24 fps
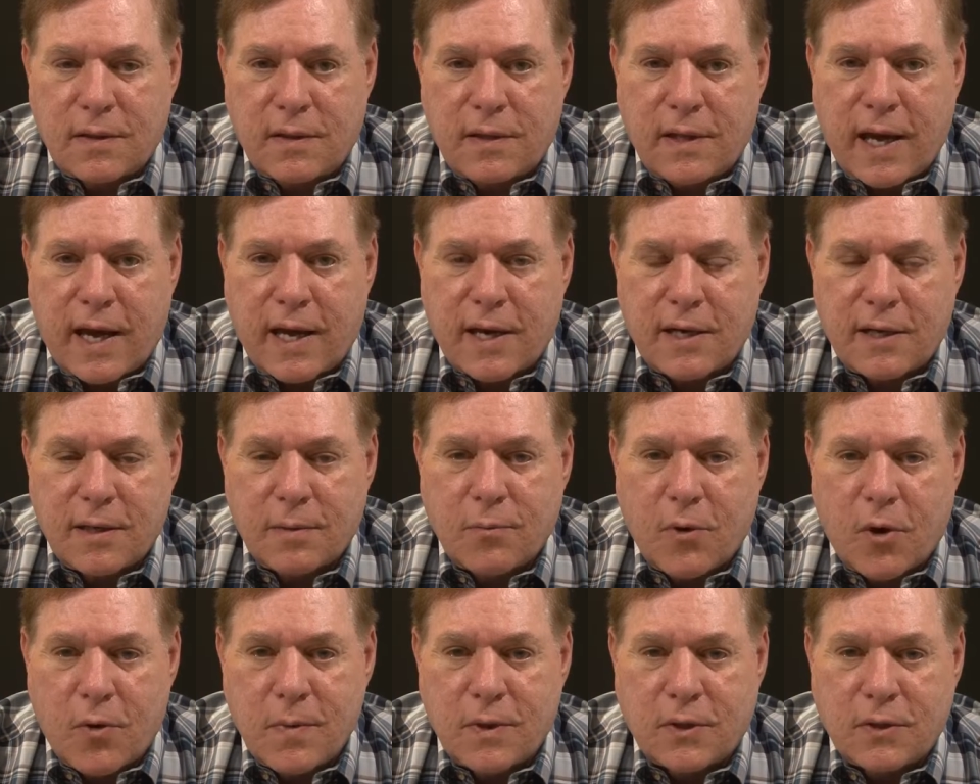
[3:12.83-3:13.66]
that in a
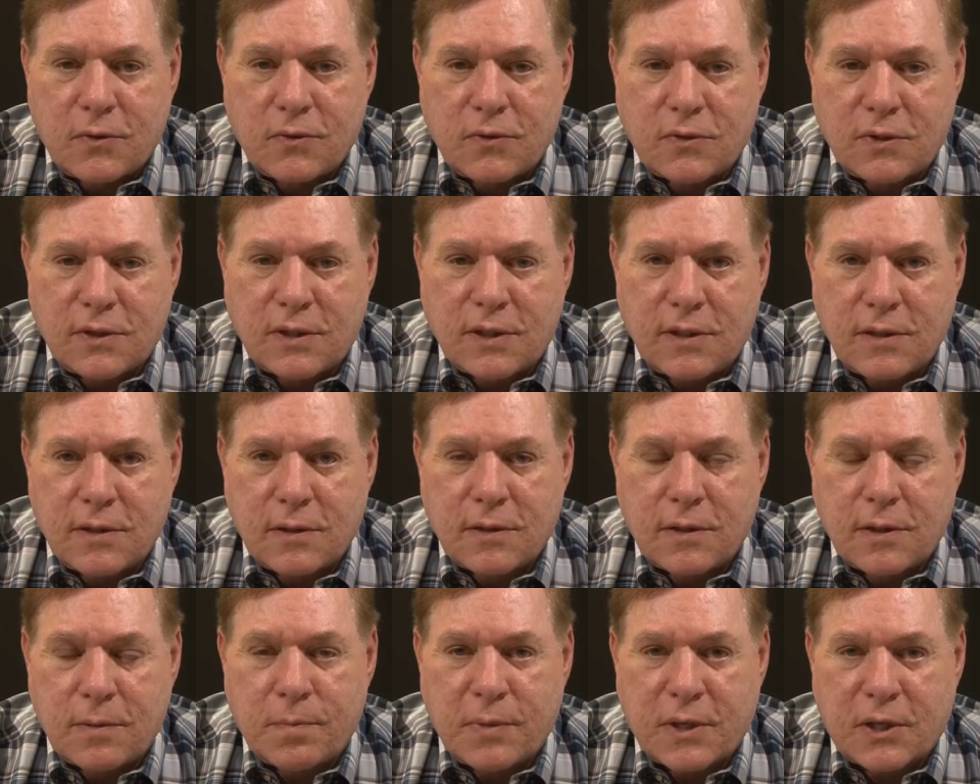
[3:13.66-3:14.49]
moment. You'll see
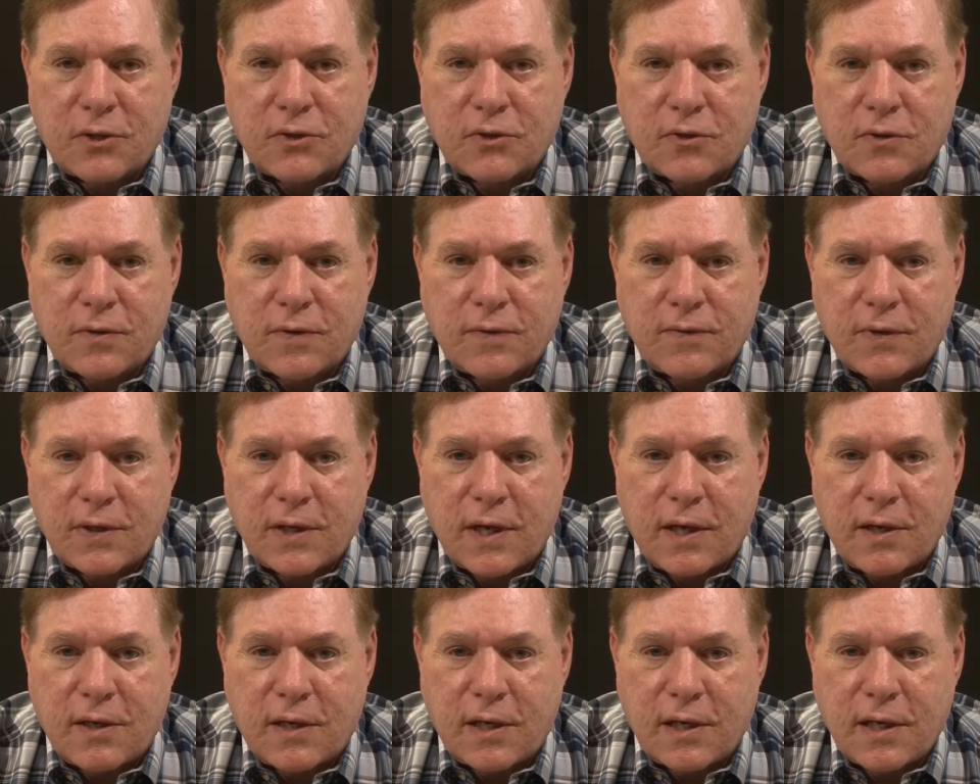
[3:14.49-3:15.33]
that the picture of the
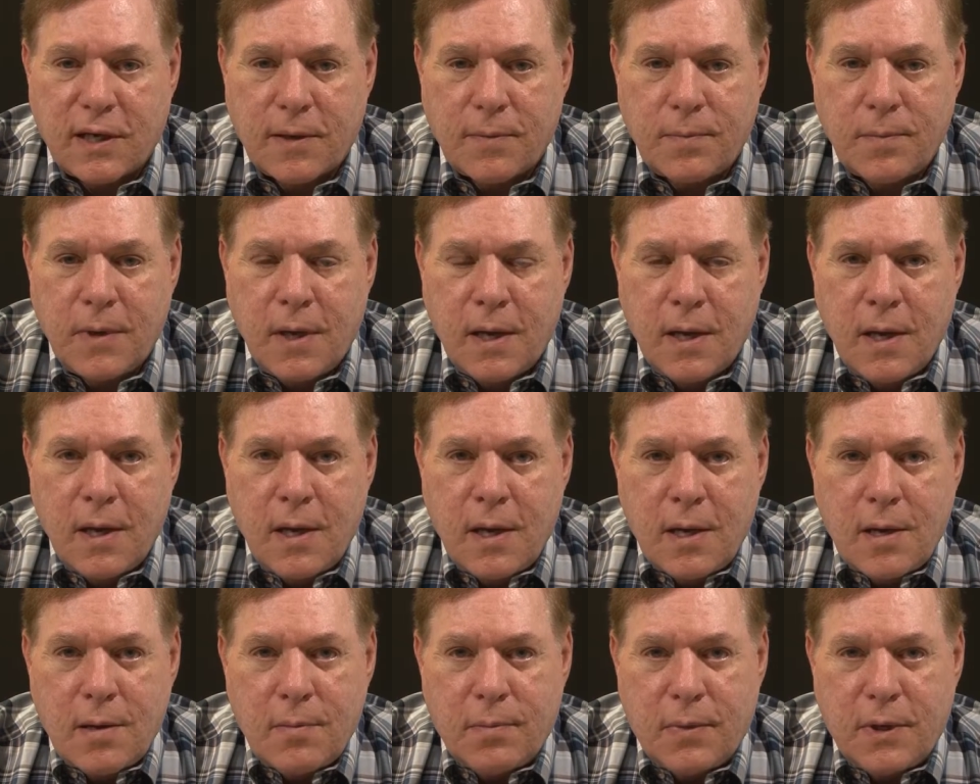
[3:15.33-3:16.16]
ADM,
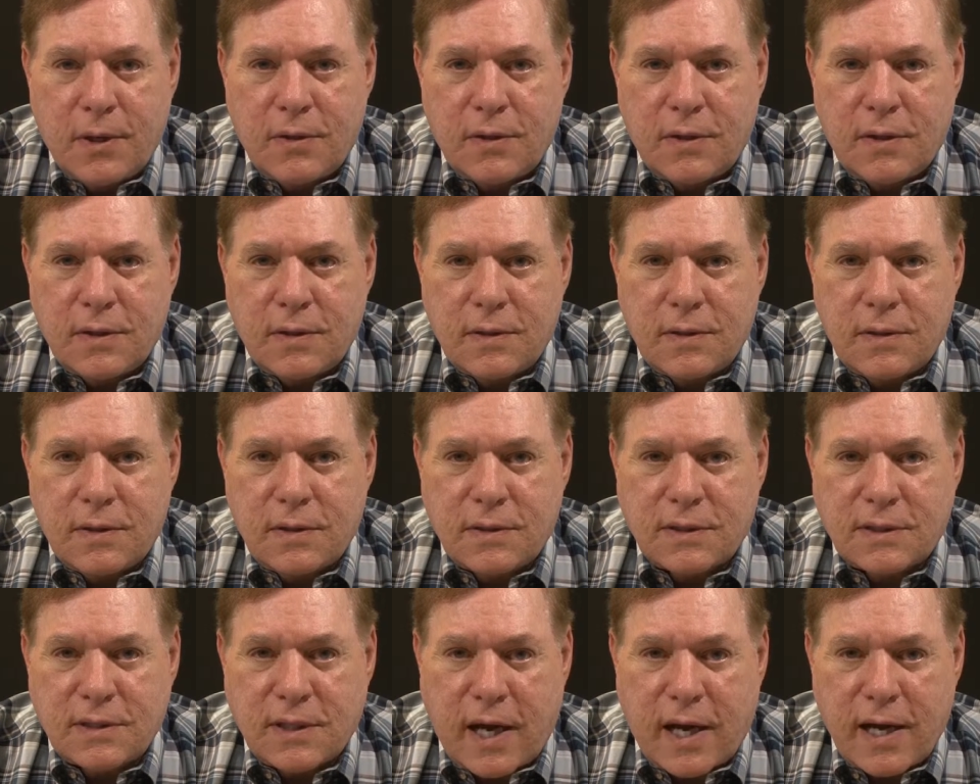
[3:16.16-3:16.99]
but the
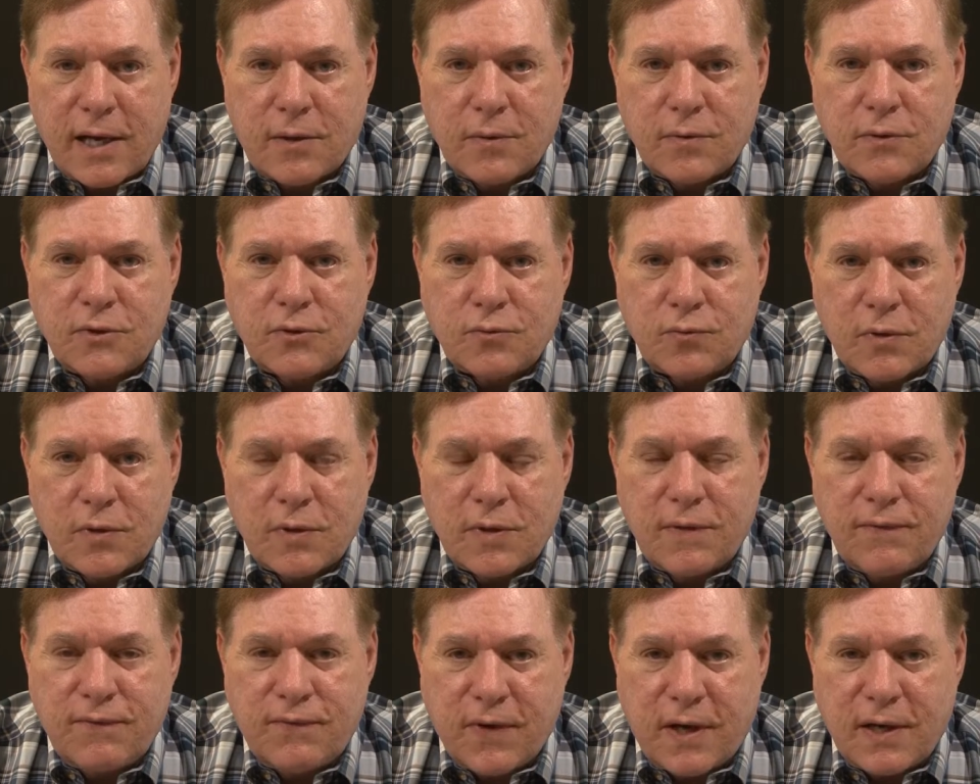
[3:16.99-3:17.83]
cycle is
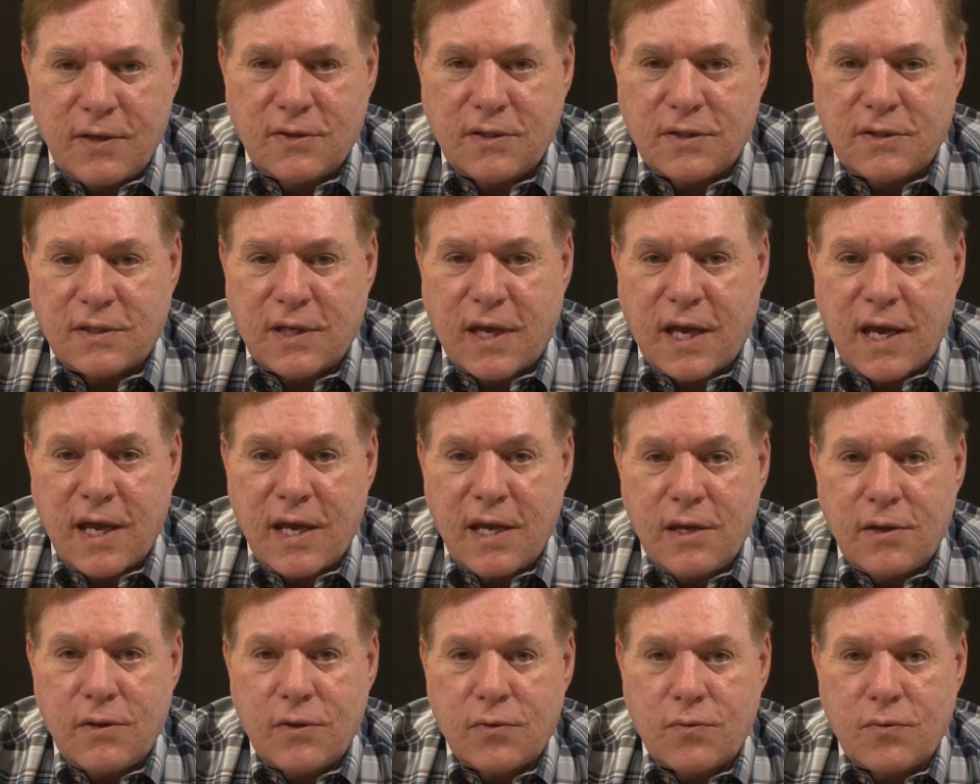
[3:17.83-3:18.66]
really phases
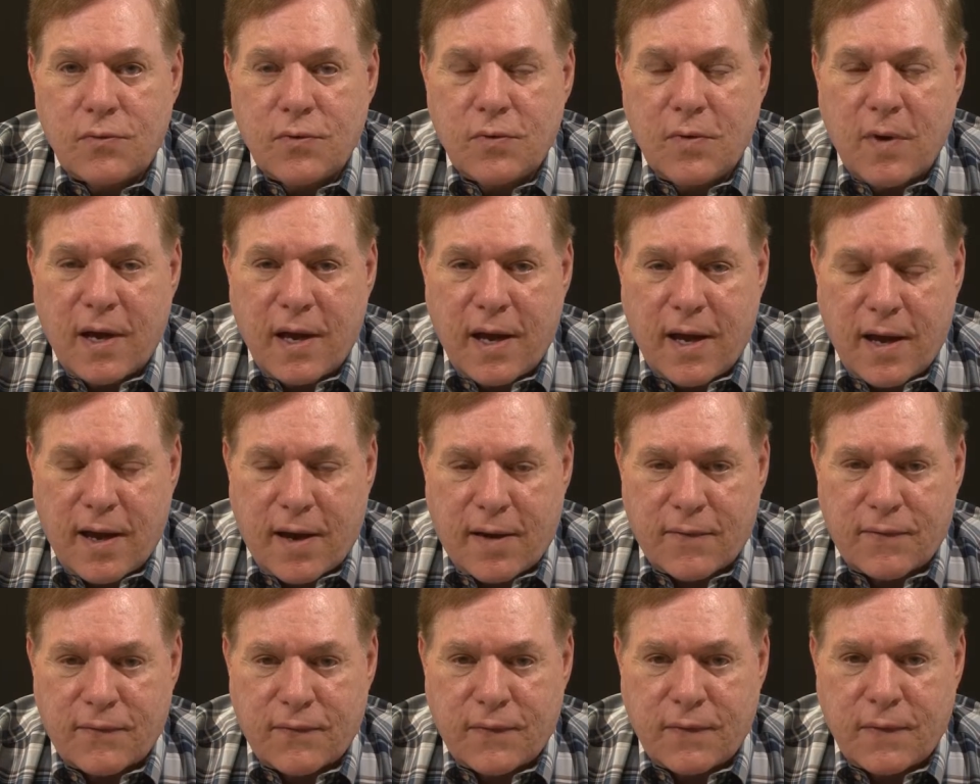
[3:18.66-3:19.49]
A through
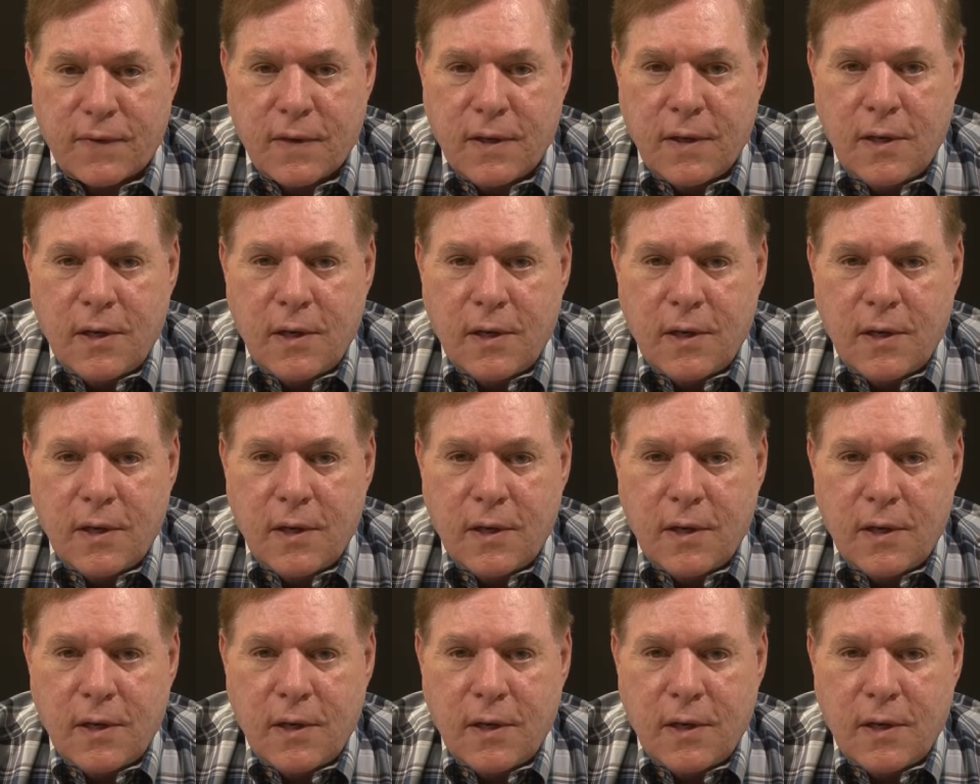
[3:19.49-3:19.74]
F.